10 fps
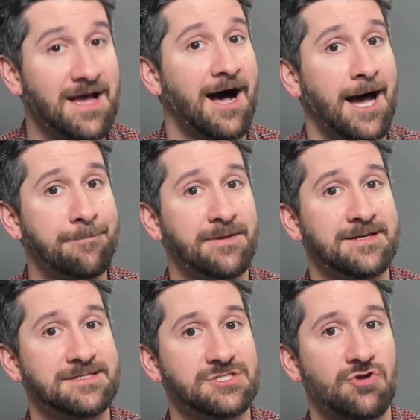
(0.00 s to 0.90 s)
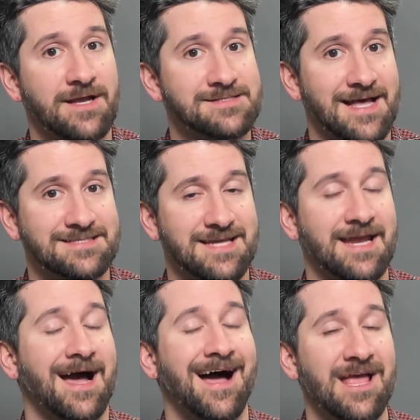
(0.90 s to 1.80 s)
I played Dungeons and Dragons last
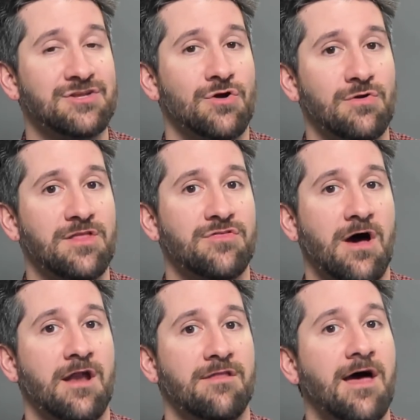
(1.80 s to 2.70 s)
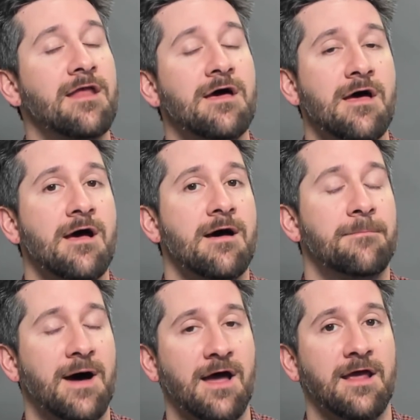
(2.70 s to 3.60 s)
night. I totally thought that
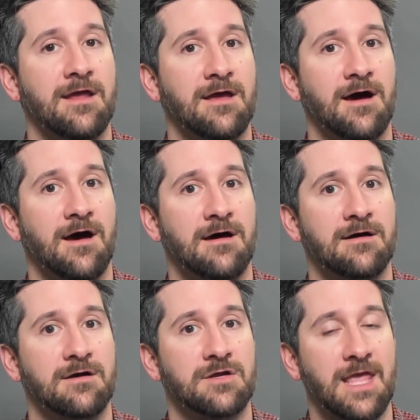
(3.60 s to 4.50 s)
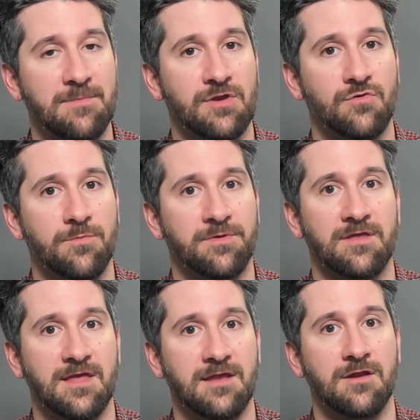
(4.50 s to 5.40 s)
my uh, gaming group
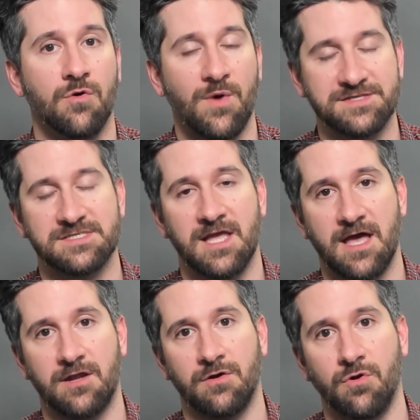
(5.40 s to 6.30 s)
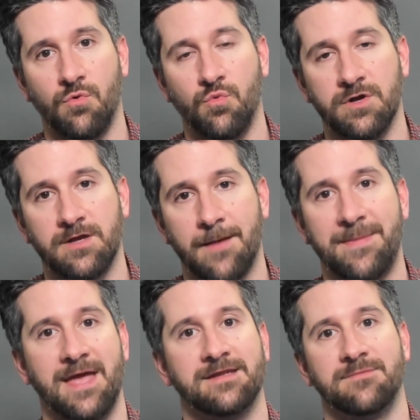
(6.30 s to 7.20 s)
in West Seattle would
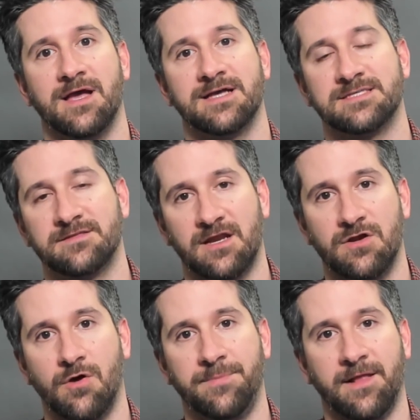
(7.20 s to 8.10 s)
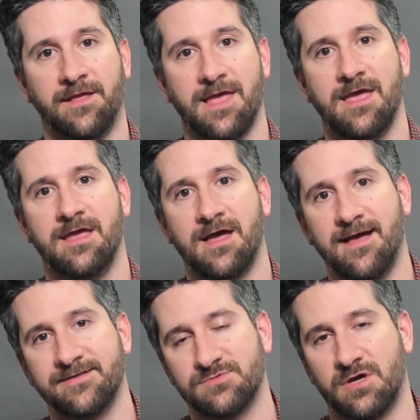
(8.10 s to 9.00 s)
abandon me. I sent out a note being like, hey
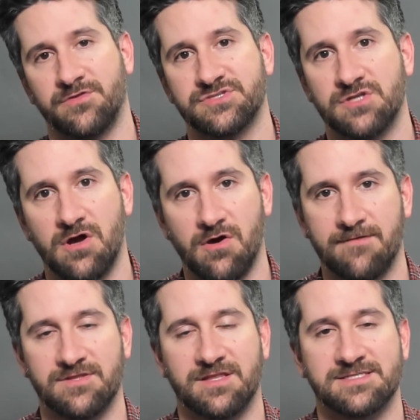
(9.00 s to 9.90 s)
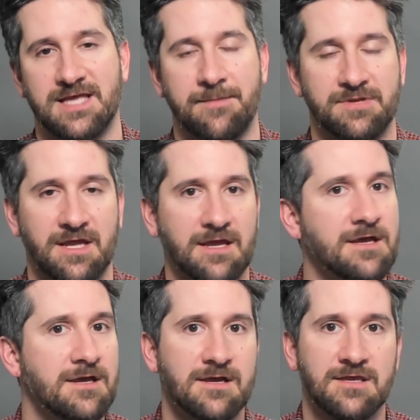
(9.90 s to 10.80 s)
guys, with all the snow, everything that's happening,
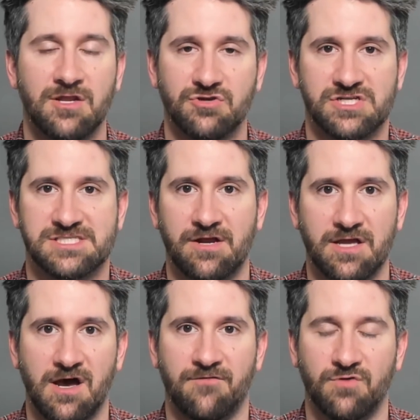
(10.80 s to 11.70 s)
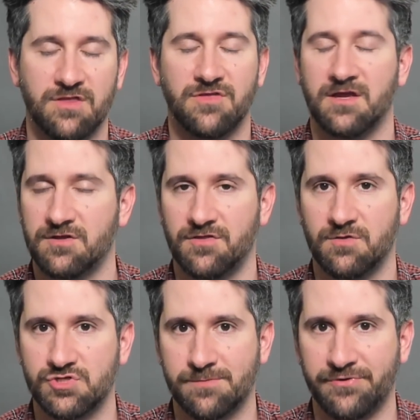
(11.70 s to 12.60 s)
you know, just sounding off, what do you think? Do you think
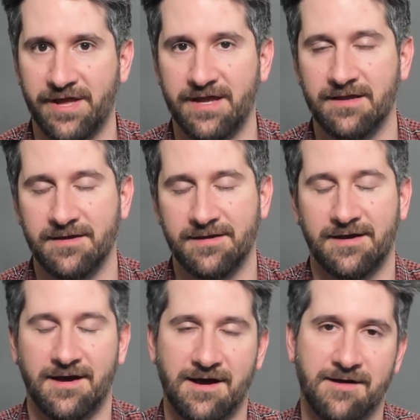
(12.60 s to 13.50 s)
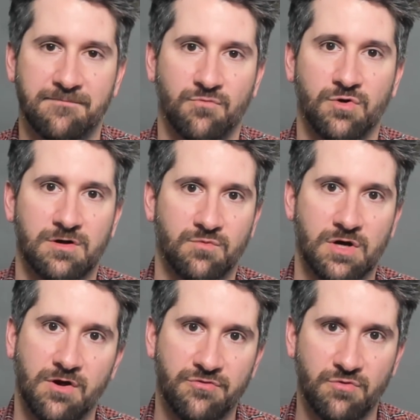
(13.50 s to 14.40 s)
we should play? Um, we're, we're
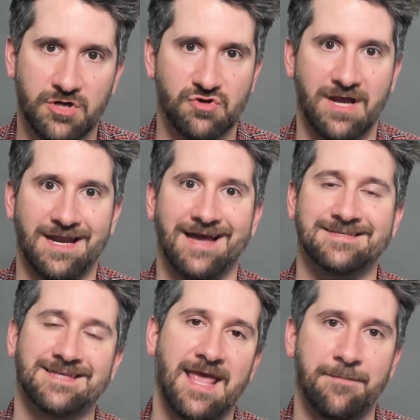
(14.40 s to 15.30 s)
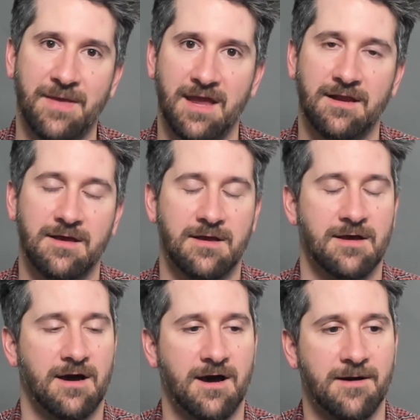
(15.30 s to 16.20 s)
going through our Dragon Heist campaign.
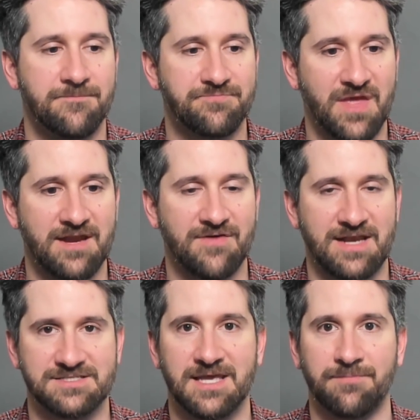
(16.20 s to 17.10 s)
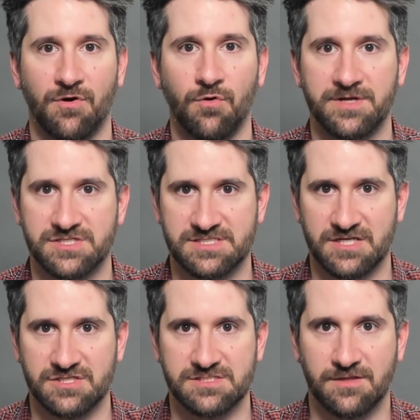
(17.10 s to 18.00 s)
Um, and I've had to skip a whole bunch of
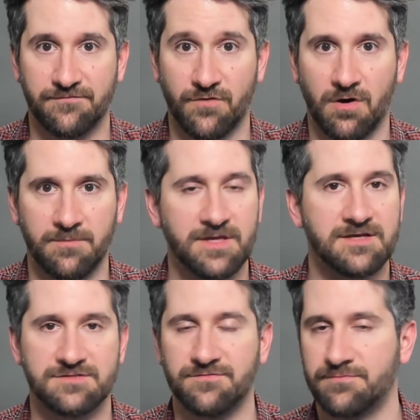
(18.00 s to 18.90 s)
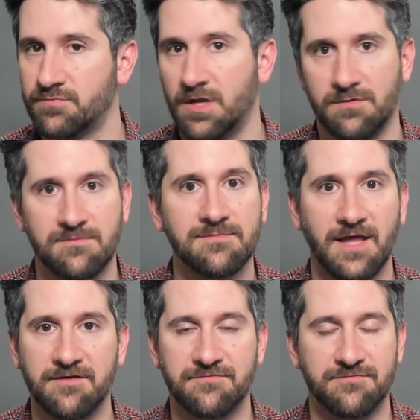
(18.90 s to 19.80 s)
sessions in the fall because of you know
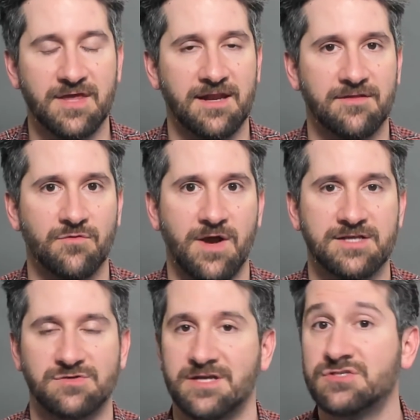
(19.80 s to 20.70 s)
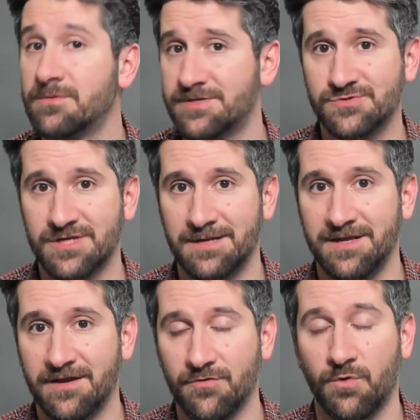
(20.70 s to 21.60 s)
life getting in the way. So I assume this was going to be
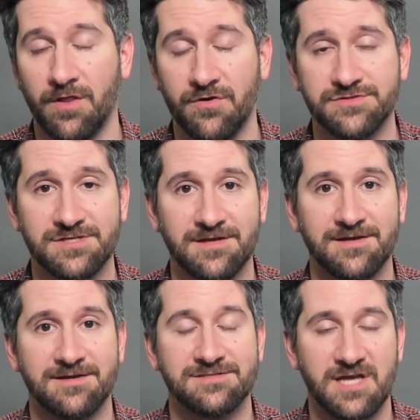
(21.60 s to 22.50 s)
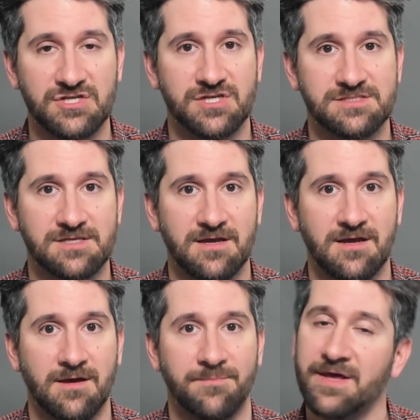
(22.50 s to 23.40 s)
another one of those sessions.
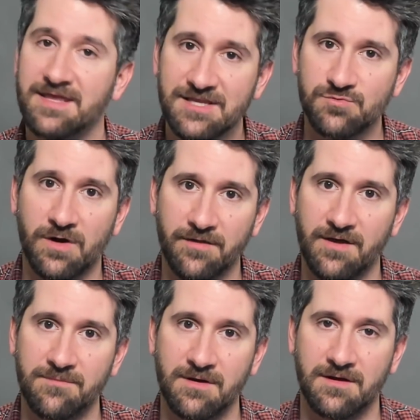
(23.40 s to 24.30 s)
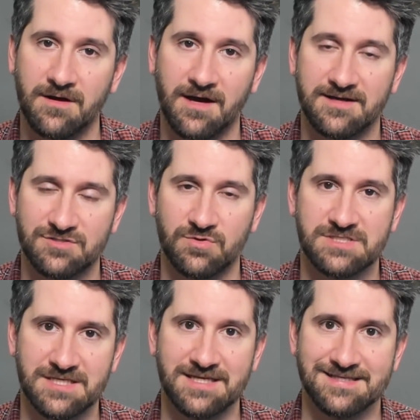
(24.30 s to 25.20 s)
But each one of them, uh, to a
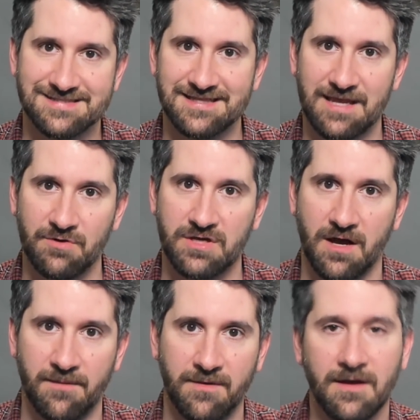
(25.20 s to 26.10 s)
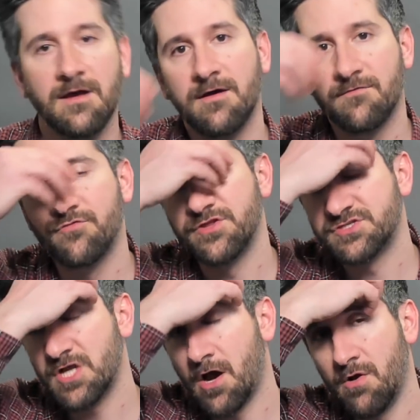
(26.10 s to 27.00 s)
T, said they would come for the
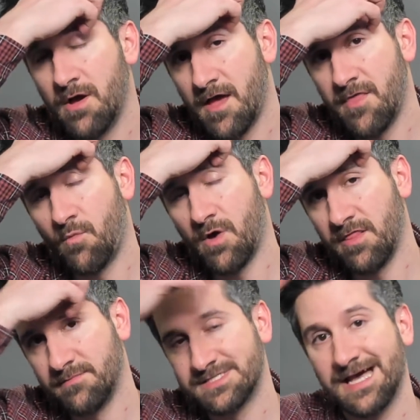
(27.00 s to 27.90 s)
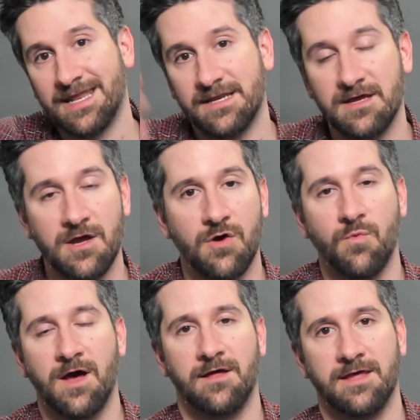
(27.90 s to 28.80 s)
snow, and then one of them decided,
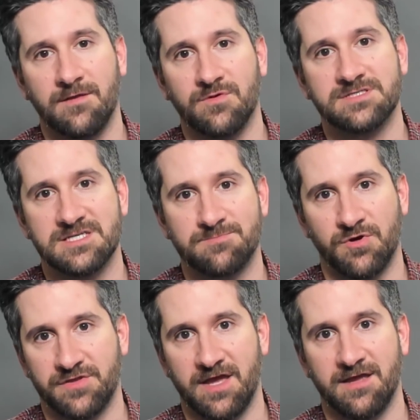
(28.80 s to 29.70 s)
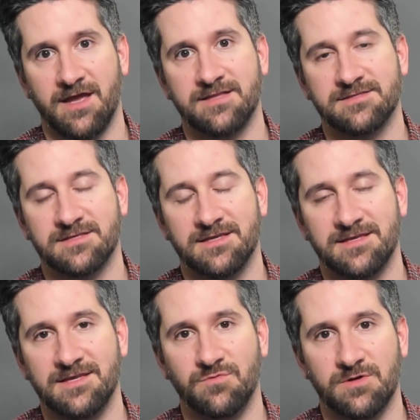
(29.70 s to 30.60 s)
well, it was his birthday, and it,
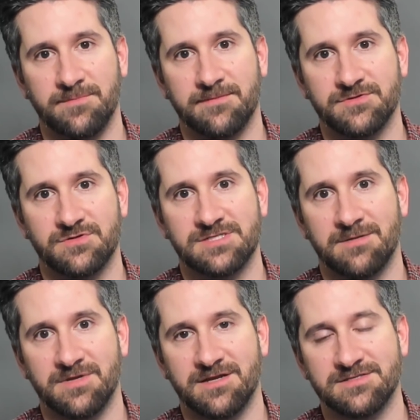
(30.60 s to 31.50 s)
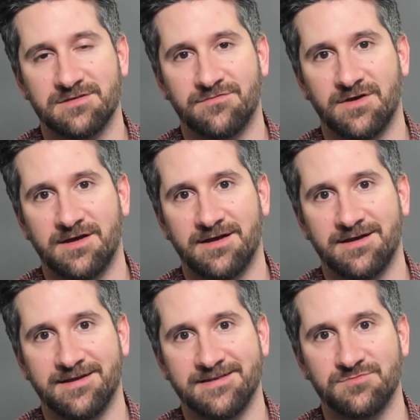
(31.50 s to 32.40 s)
he wouldn't be able to attend because of uh, uh,
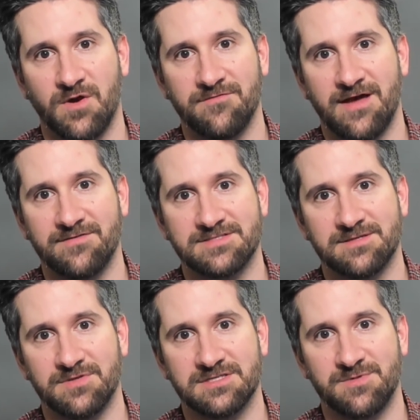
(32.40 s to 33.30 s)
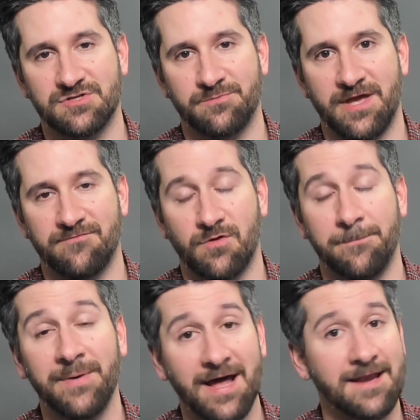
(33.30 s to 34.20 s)
his wife having something special planned for him.
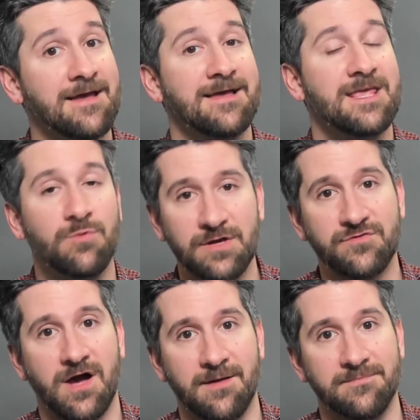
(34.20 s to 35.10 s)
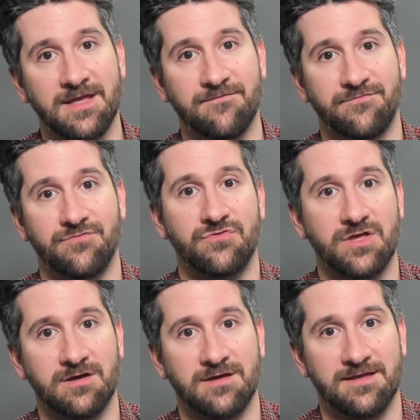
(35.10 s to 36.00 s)
But he would have come if
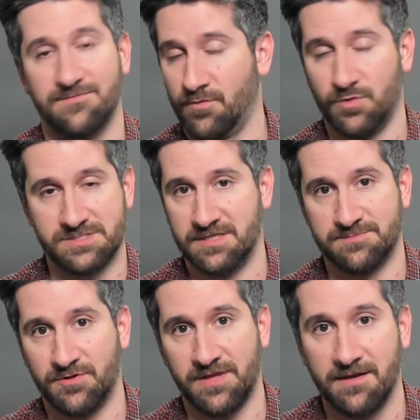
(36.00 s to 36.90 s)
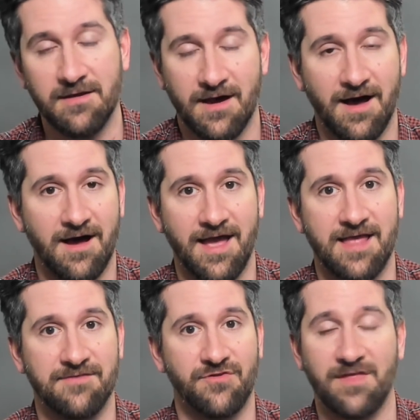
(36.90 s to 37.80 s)
the if it wasn't his birthday. Uh,
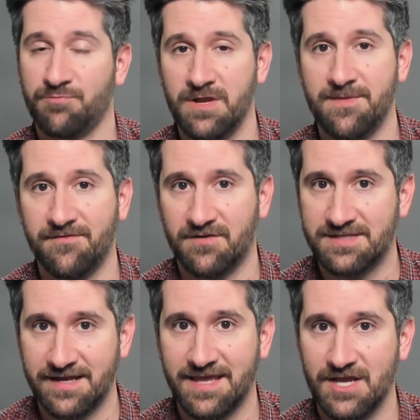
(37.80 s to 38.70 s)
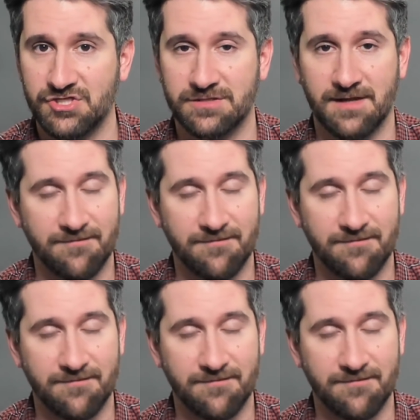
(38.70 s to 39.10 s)
and so that's pretty amazing. Dedication.